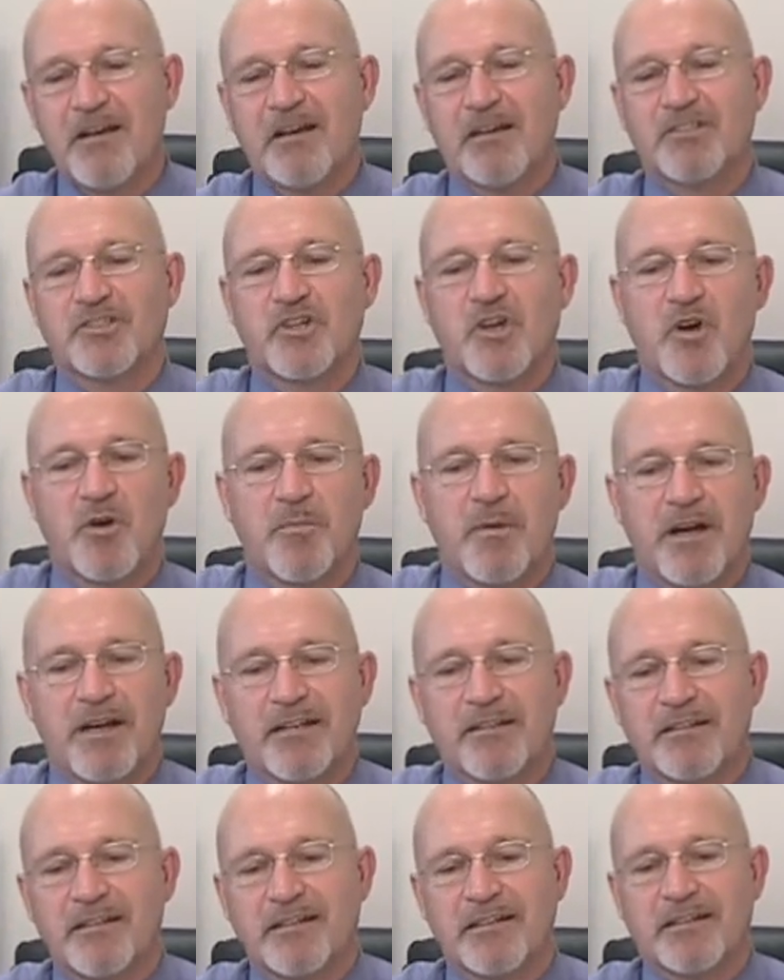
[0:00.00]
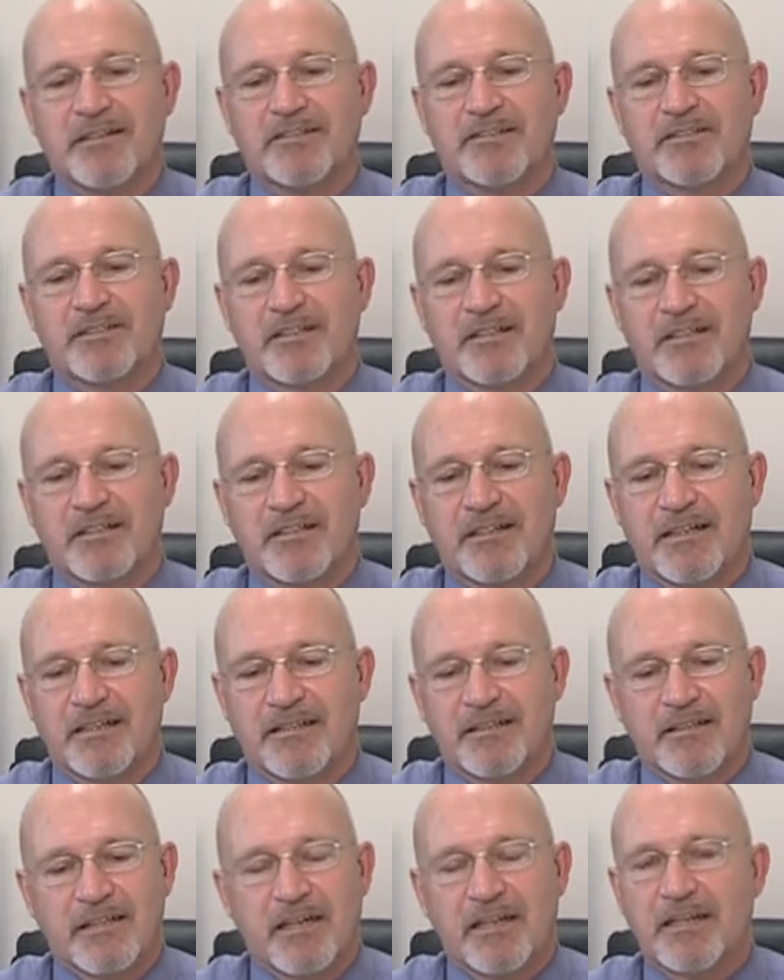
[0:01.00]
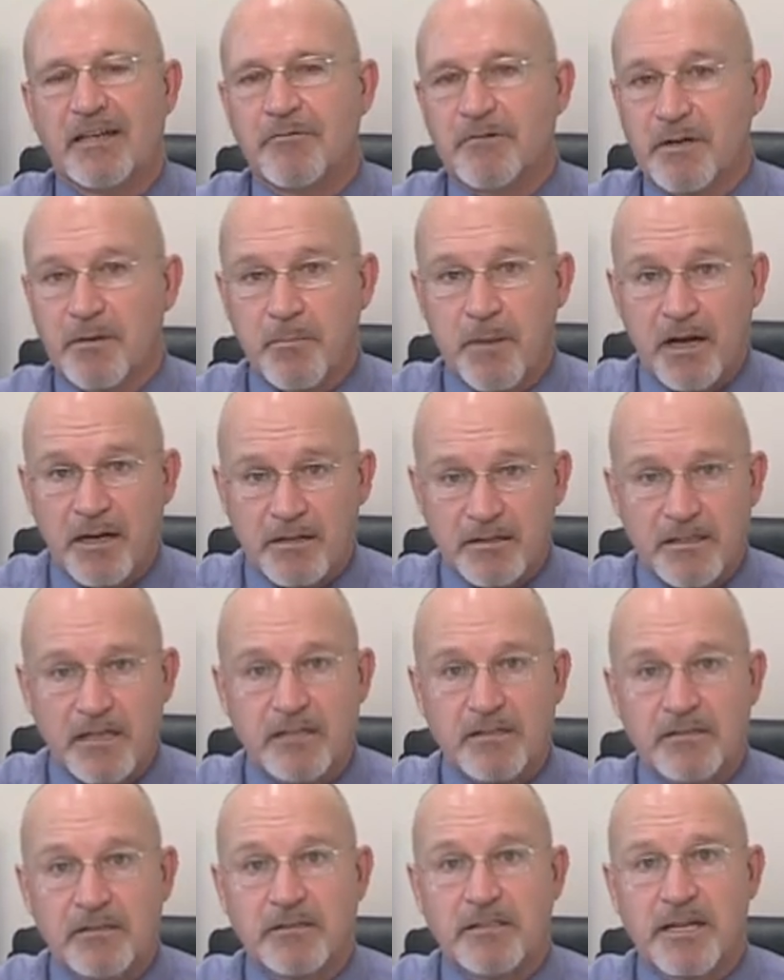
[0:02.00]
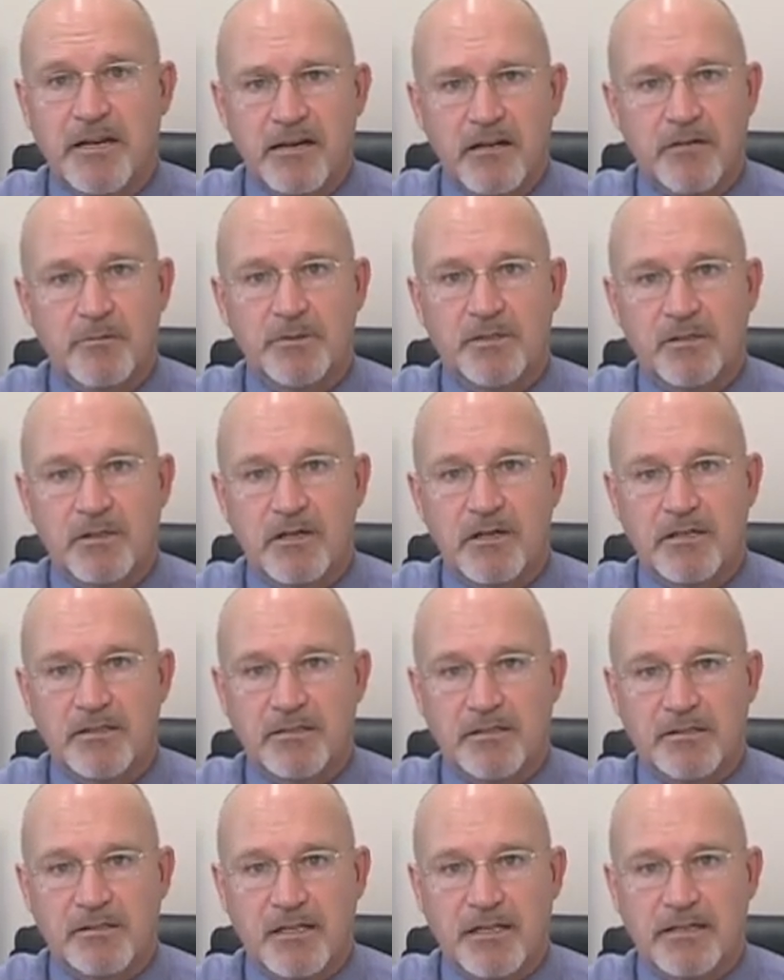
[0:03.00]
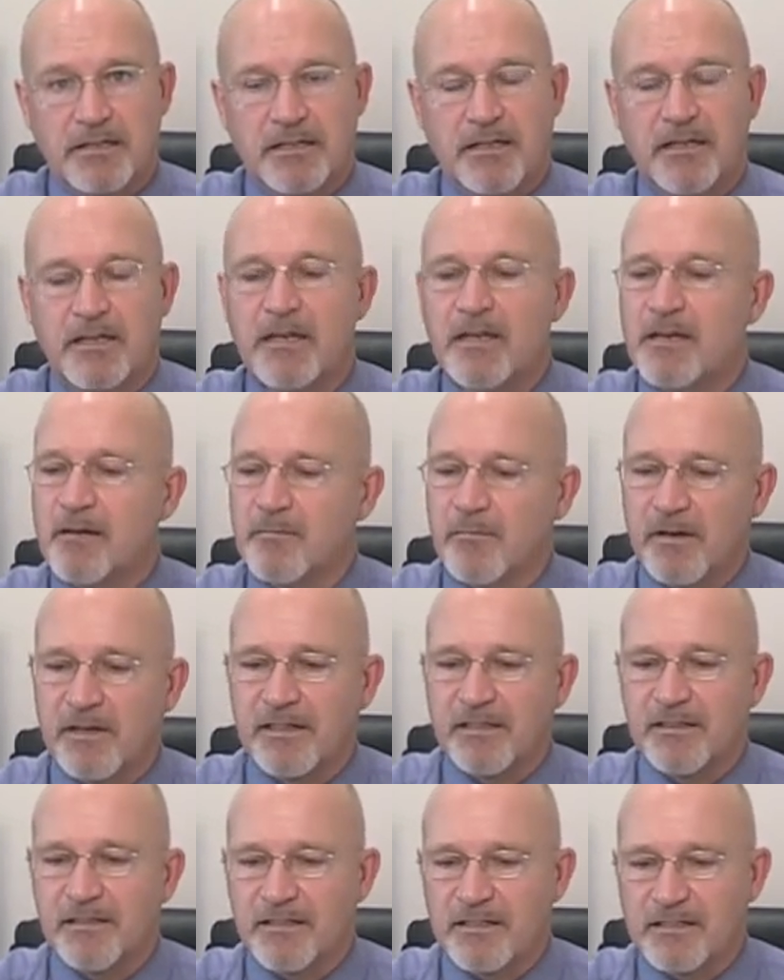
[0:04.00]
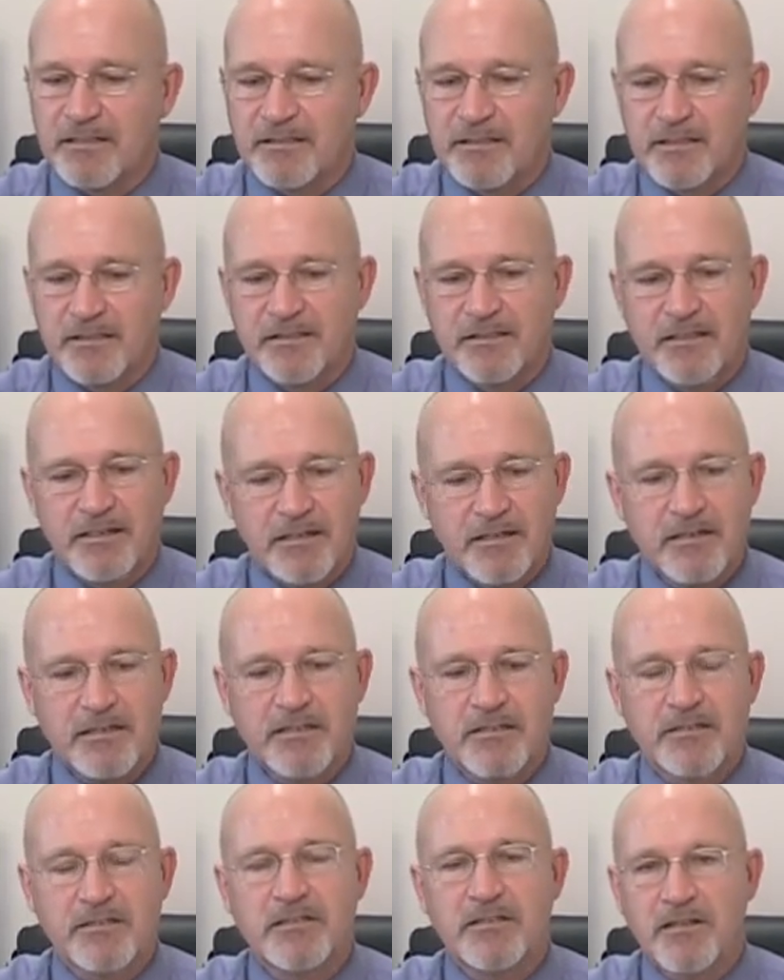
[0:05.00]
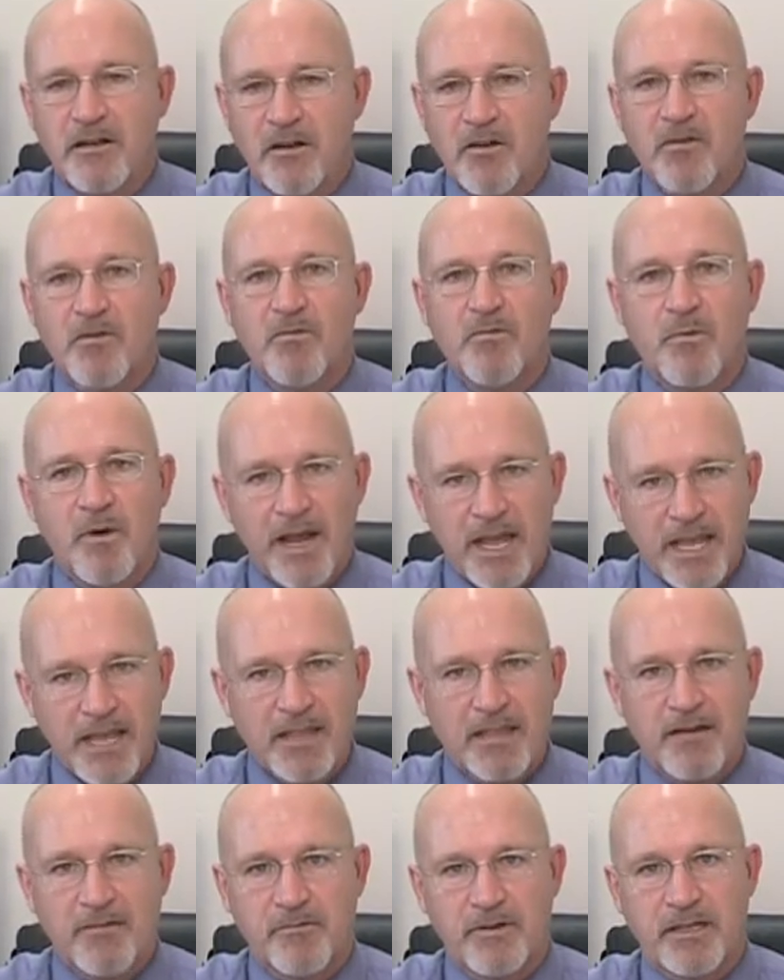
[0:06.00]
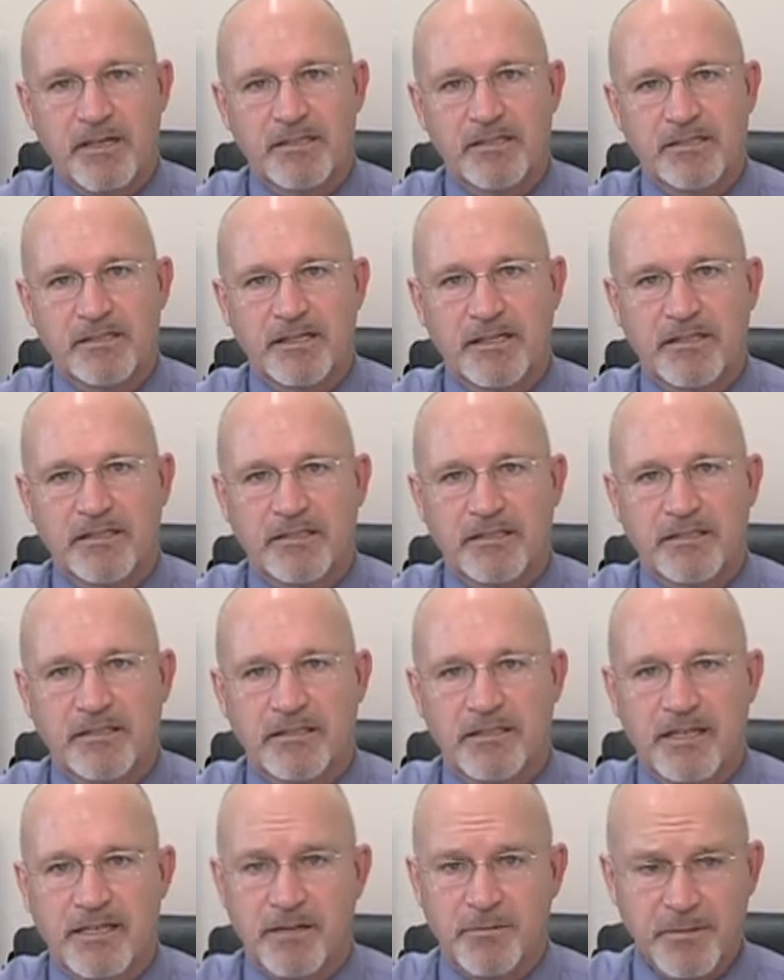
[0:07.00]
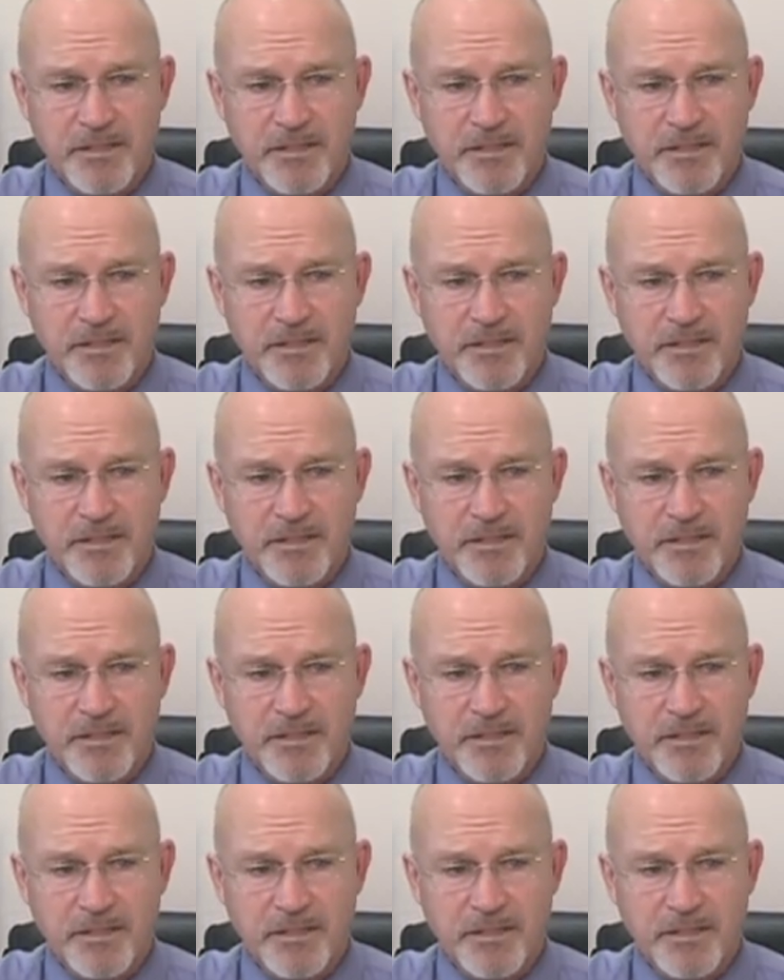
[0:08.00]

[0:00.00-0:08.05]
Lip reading: So my clients, and there were about a dozen terrible clauses like that, my client said, "There is no way that we can sign this addendum.